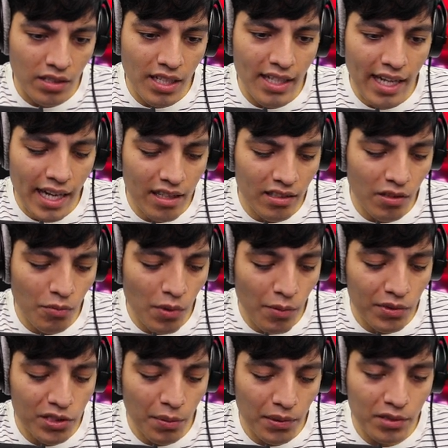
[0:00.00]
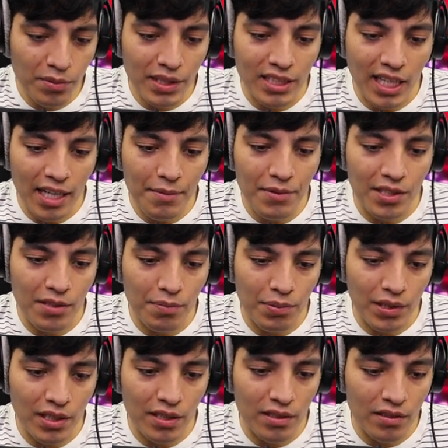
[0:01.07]
Okay, I don't know what we're supposed to be typing here,
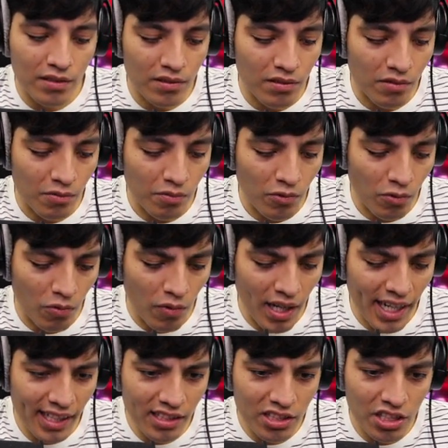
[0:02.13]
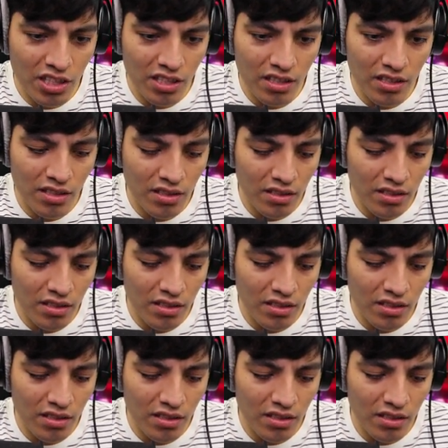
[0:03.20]
but... Watch?